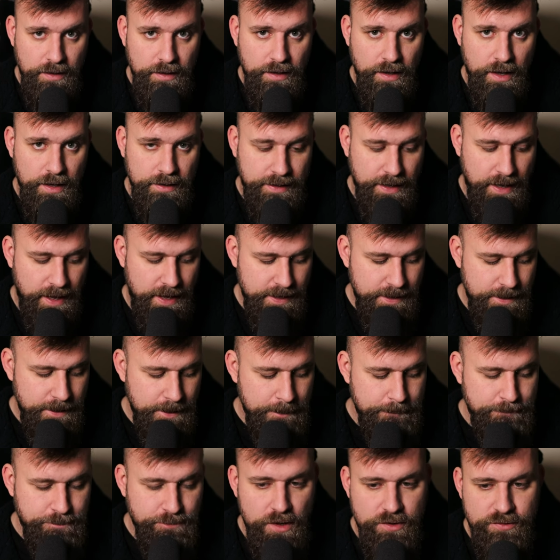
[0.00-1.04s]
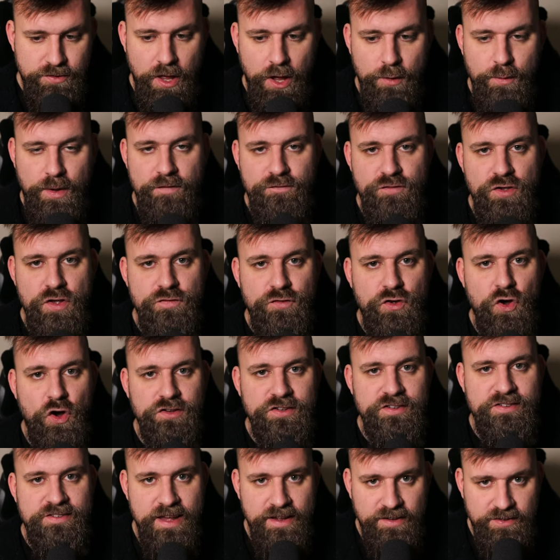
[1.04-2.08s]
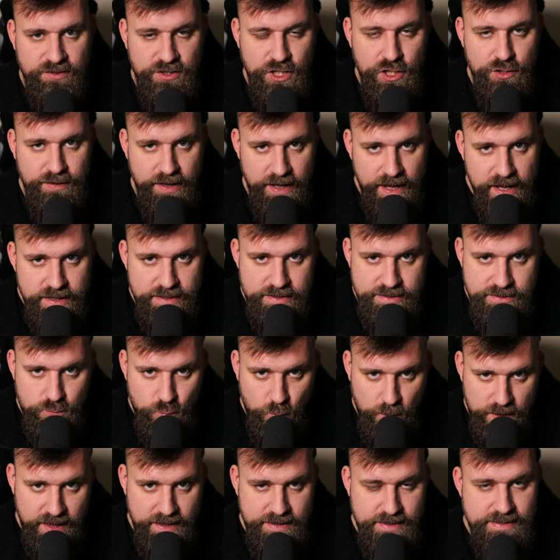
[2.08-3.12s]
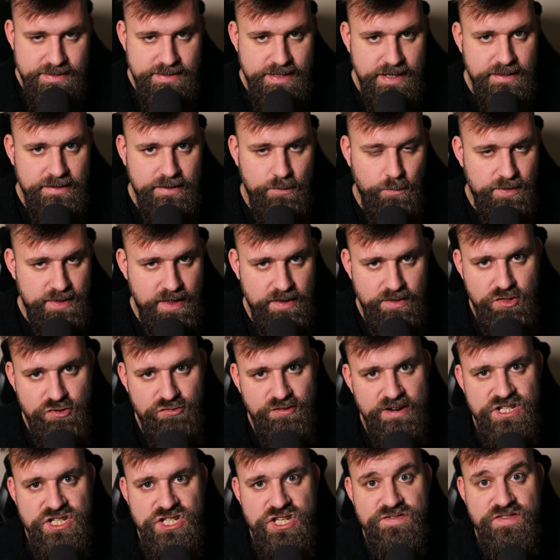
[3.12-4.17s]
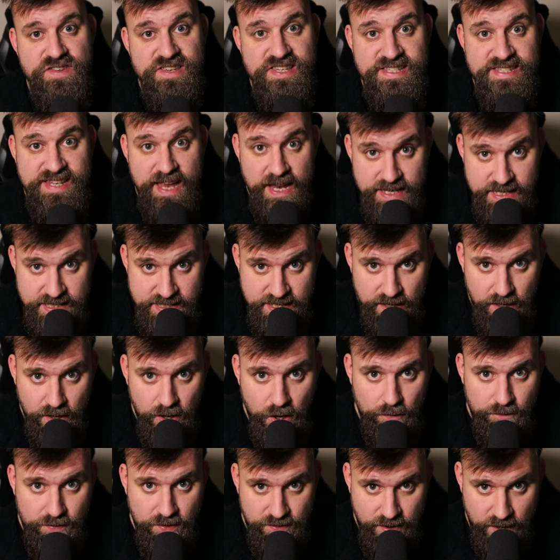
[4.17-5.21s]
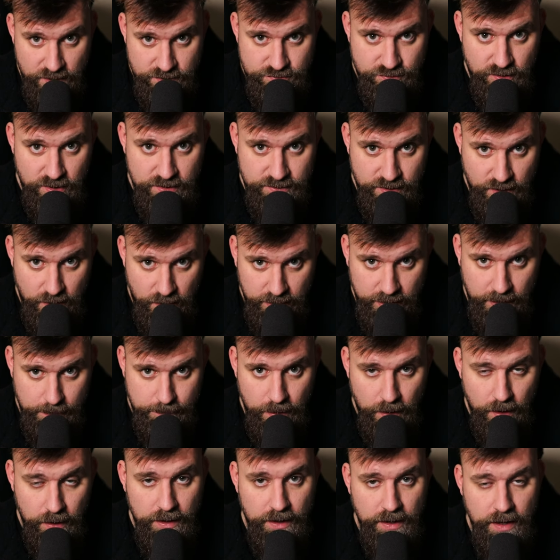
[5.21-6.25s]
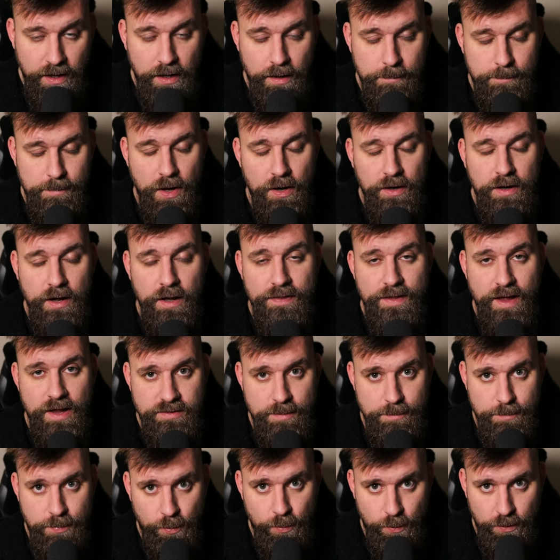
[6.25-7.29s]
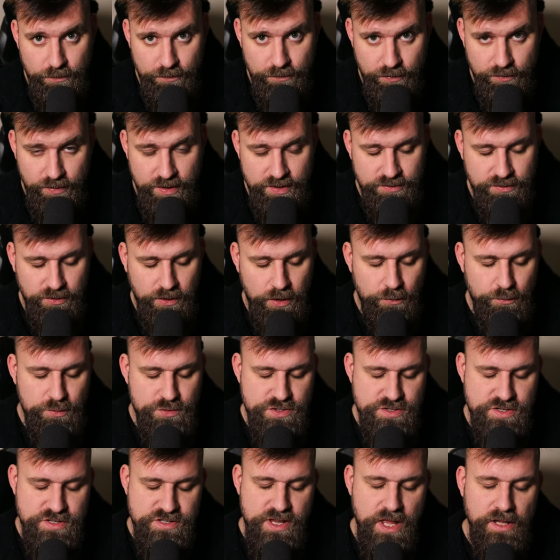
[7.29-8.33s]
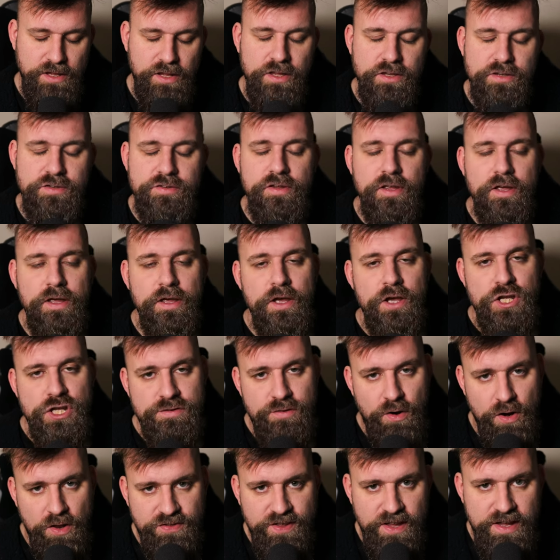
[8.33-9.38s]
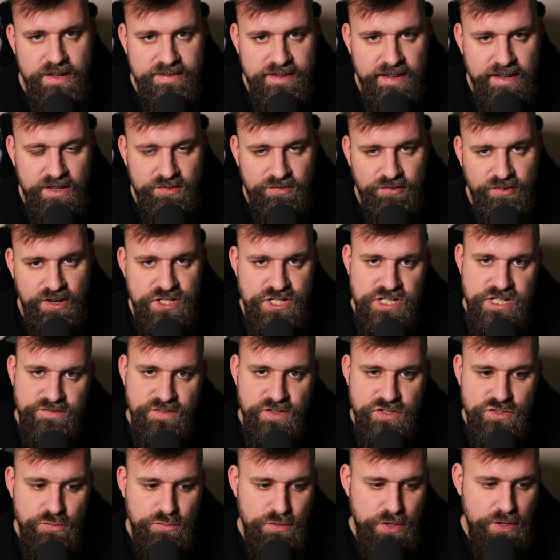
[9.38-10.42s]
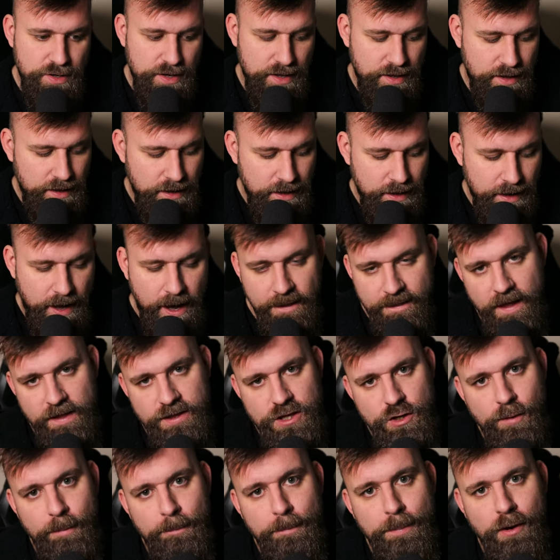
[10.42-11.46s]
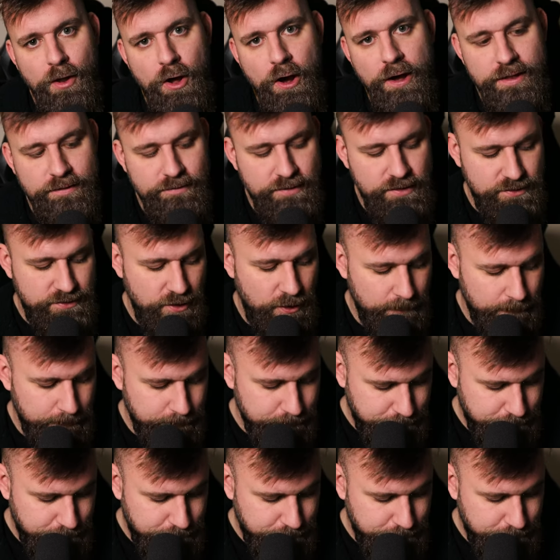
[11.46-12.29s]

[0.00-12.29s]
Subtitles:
Okay, so if you've got six units within 3 inches of the center of the Death Strike target marker, that's important for reasons I've gone to in just a second. You roll a d6 for each individual unit, and then you apply the result.